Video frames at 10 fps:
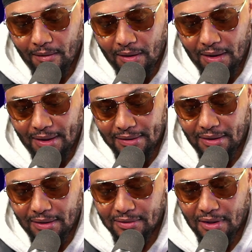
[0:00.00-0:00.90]
And I
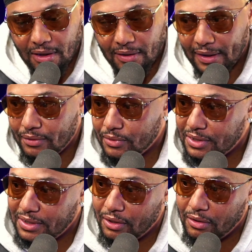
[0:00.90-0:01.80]
think it's all like you
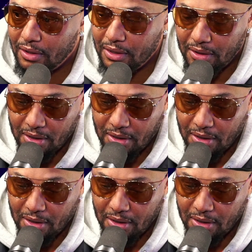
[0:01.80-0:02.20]
said earlier.